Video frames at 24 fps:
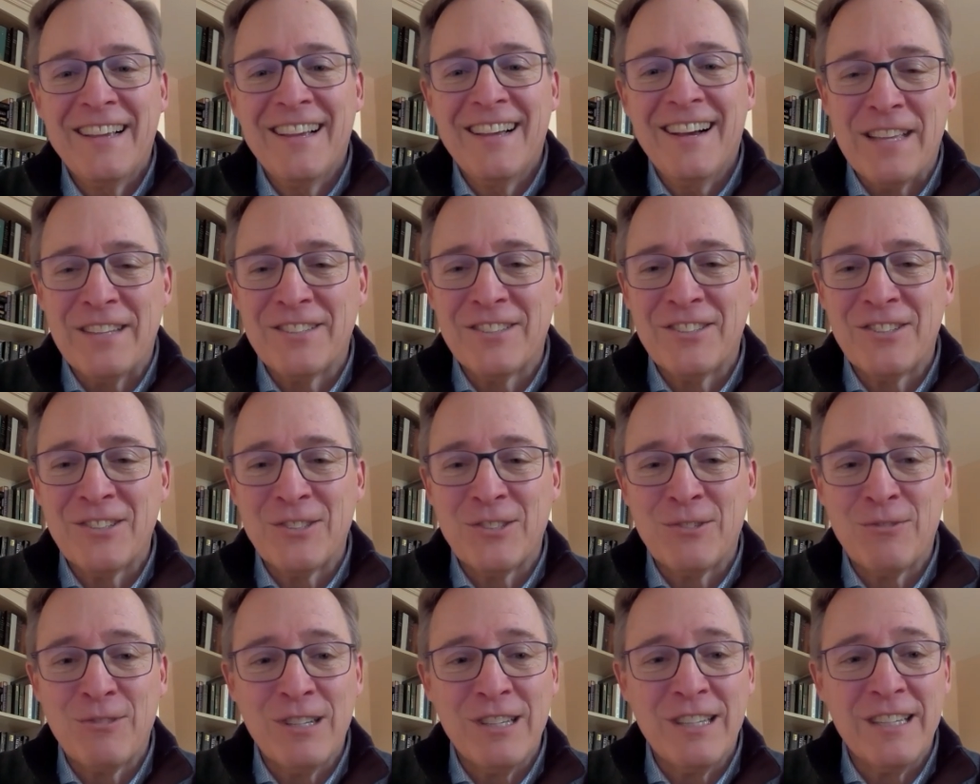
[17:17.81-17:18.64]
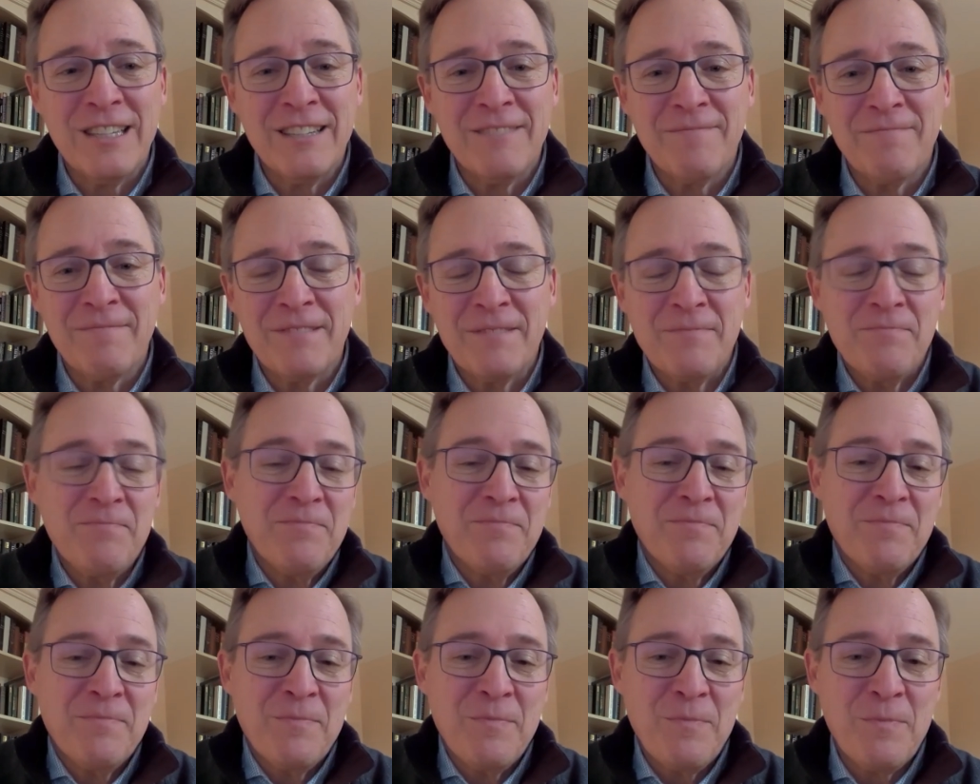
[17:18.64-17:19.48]
It's just really,
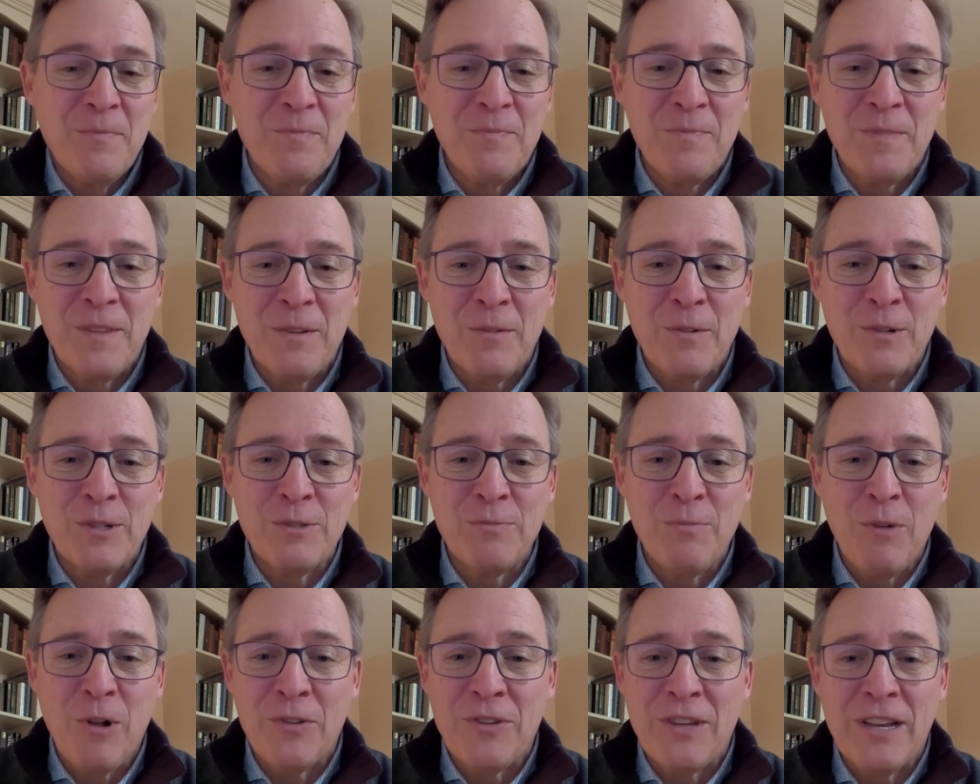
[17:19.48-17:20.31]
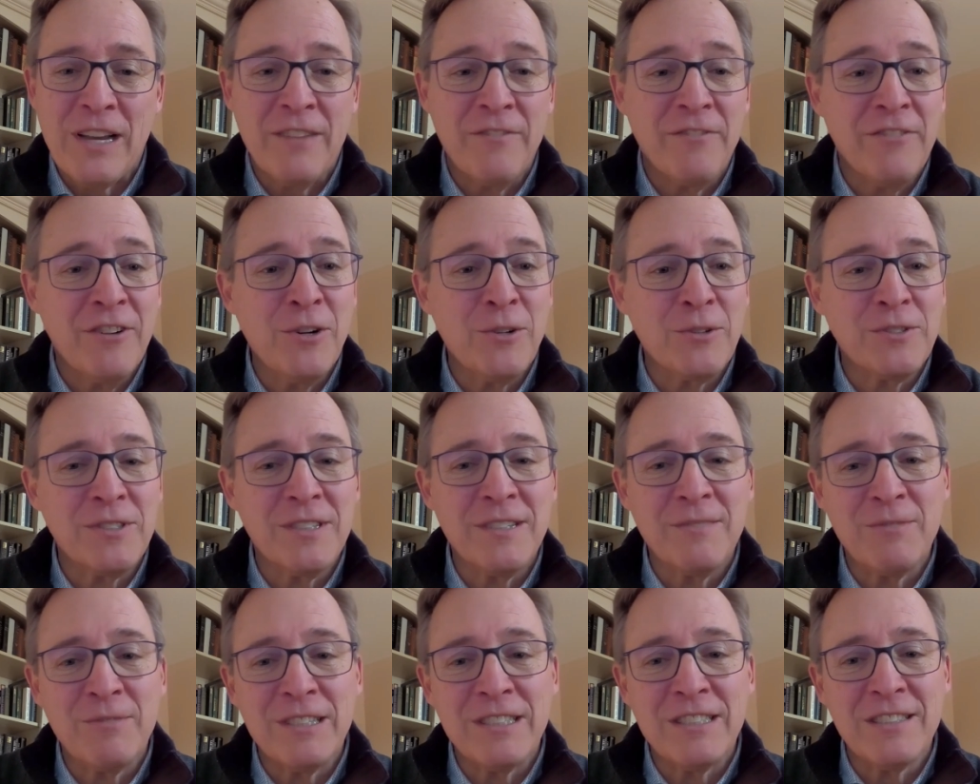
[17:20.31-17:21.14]
we're small town folks,
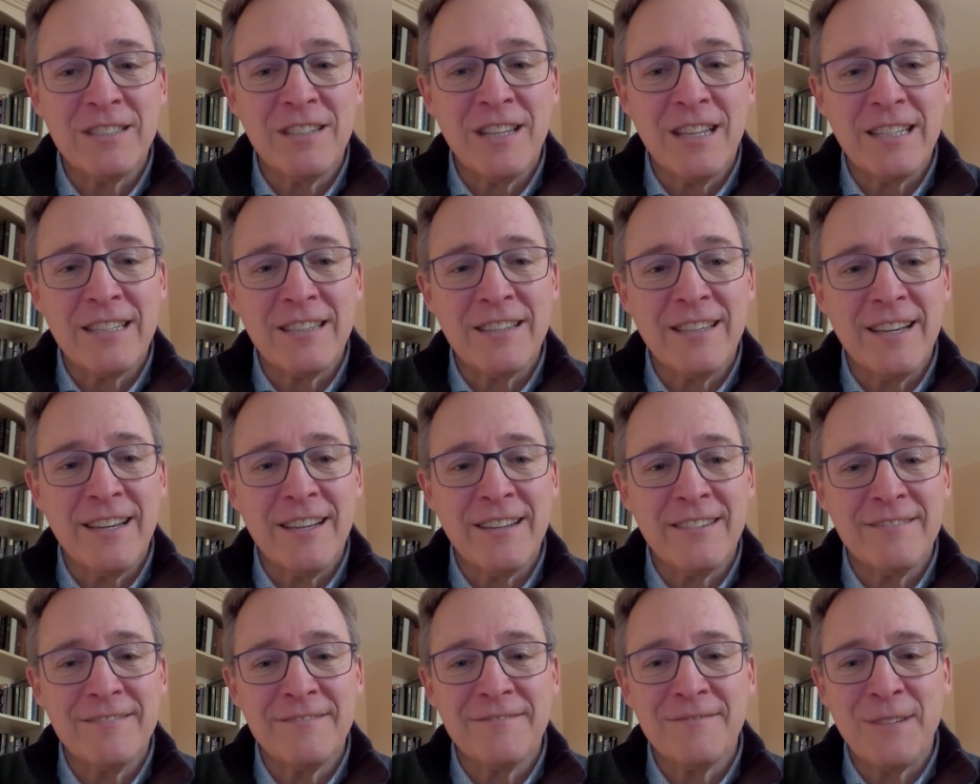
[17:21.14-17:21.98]
and we just like that.